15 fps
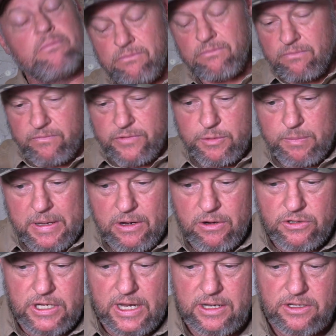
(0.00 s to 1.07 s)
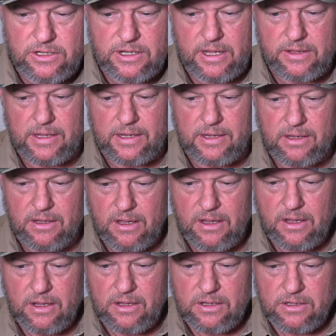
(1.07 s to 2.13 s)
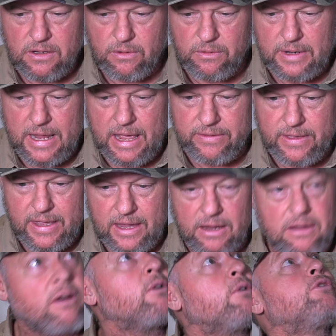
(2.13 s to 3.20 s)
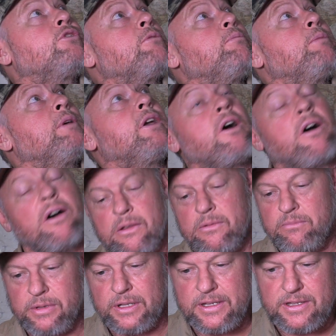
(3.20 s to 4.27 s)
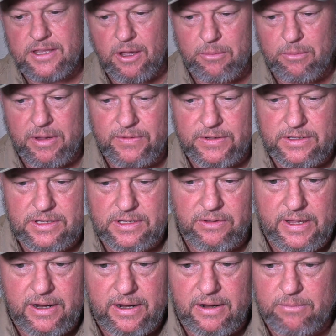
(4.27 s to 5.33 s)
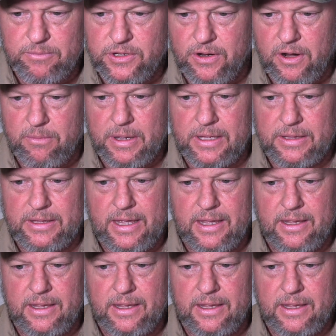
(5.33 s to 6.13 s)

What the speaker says: speaker changes, I think. So now the echo should be gone. Please tell me if it's still there. I'm sorry about that.